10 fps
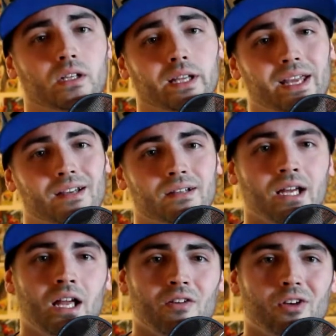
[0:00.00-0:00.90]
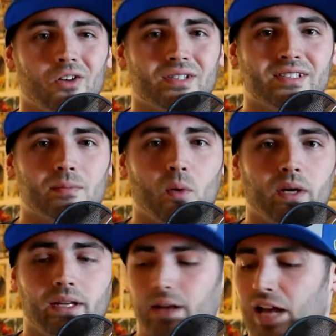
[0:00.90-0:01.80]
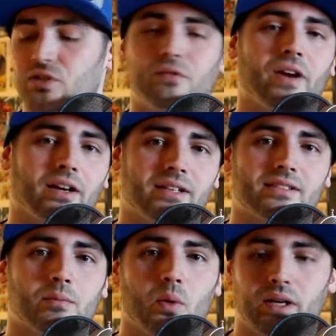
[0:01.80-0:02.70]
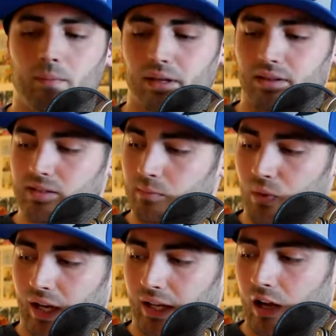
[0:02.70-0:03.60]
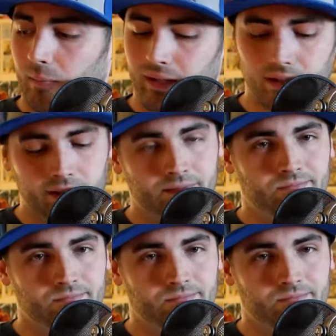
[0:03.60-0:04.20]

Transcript: Yeah, a little disappointed. Actually, very disappointed about this Moon Knight comic.